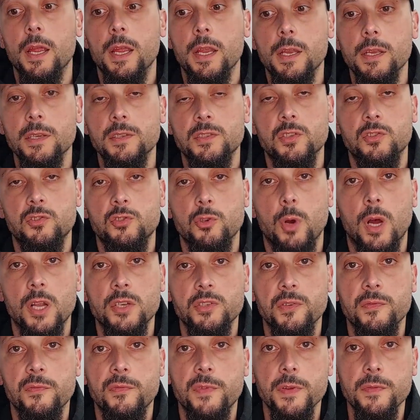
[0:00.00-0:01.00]
It is a
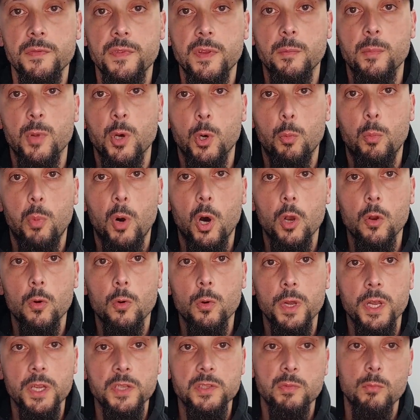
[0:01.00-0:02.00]
250ml
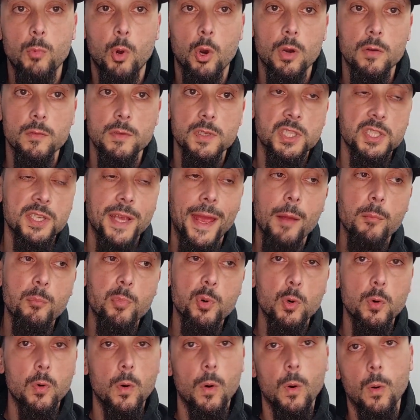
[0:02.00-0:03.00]
bottle. It's more of a
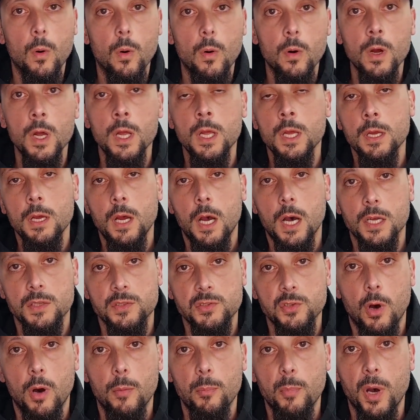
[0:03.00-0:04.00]
sample or a
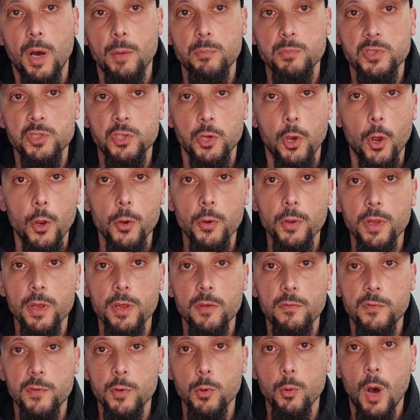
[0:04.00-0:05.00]
top up. So
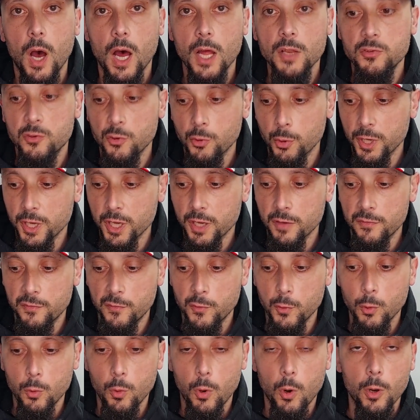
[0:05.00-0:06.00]
if you are doing a
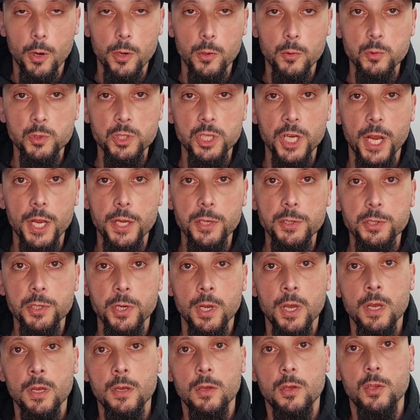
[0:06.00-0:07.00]
full oil change,
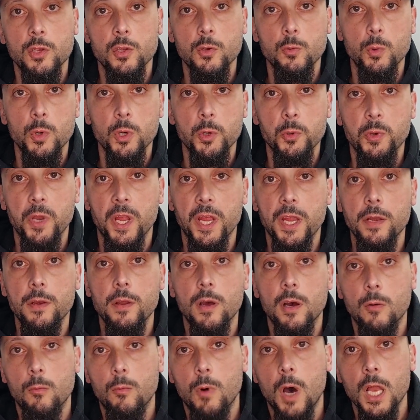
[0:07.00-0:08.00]
you will need
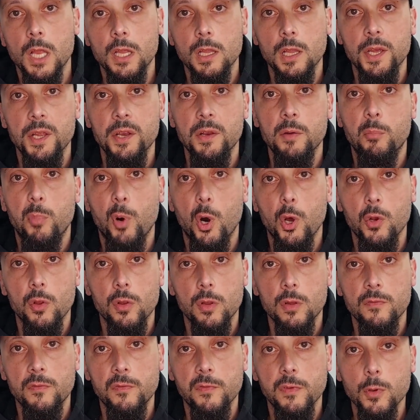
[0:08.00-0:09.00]
a 1 litre
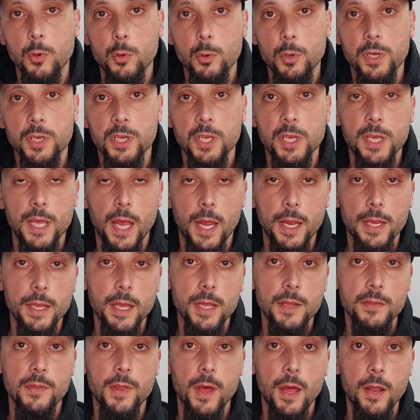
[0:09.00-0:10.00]
bottle of fluid. You can
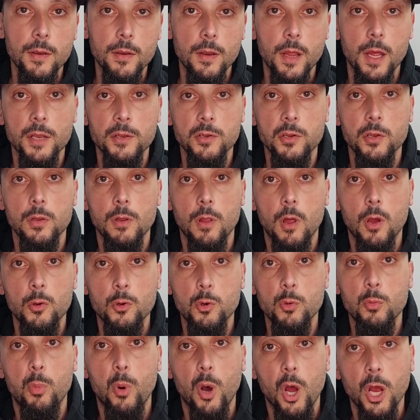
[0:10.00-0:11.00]
get that at your
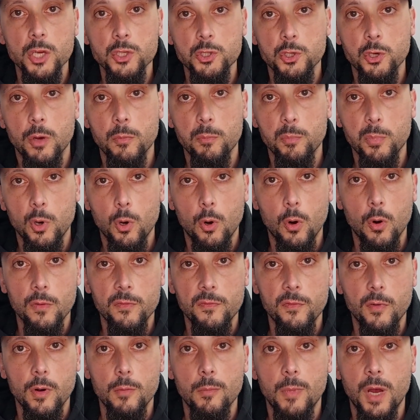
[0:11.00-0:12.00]
local bike shop or
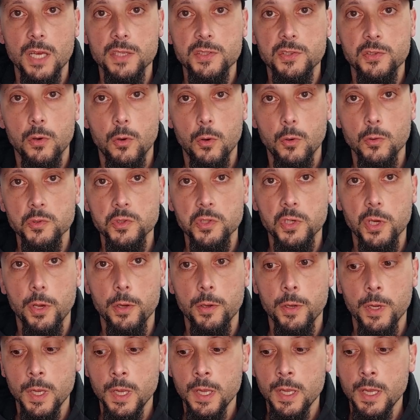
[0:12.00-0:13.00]
from us
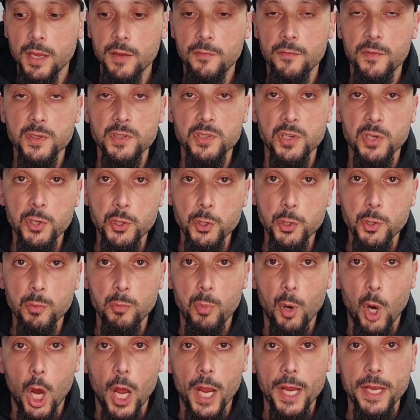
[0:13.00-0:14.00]
also. If it's a new
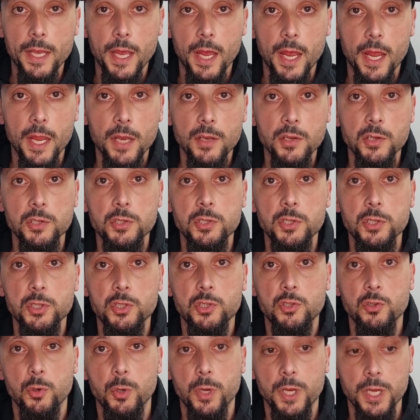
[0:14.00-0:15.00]
bike and you're
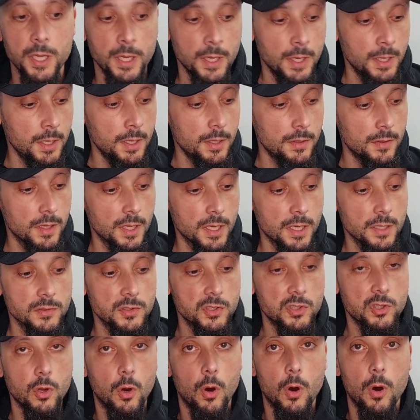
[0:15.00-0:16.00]
just doing the
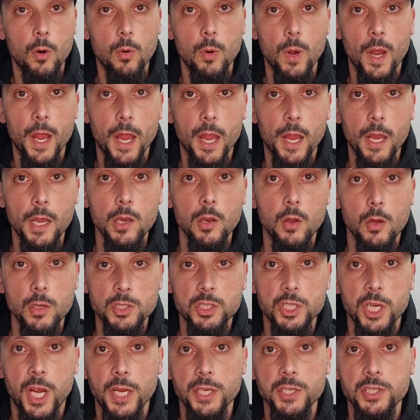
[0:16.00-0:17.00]
install and not
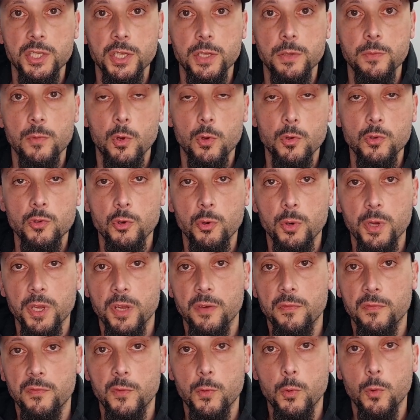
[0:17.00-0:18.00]
changing or doing
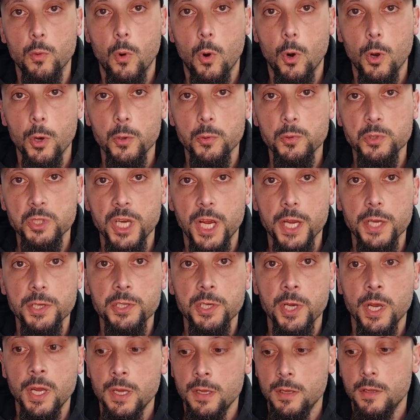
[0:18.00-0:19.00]
a full oil change,
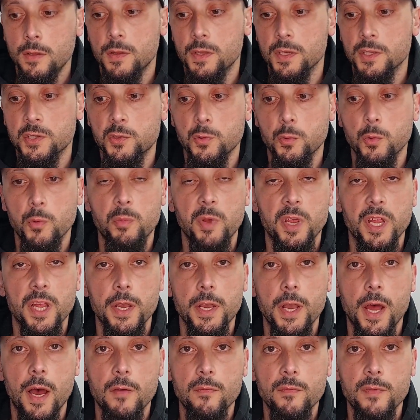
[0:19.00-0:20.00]
this will be
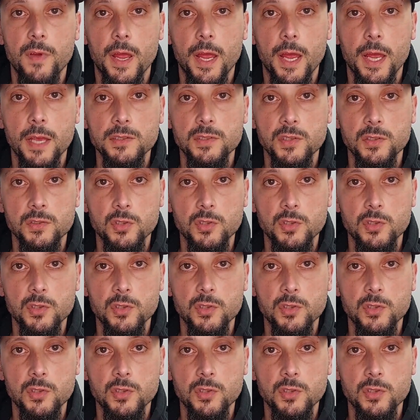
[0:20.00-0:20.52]
enough as a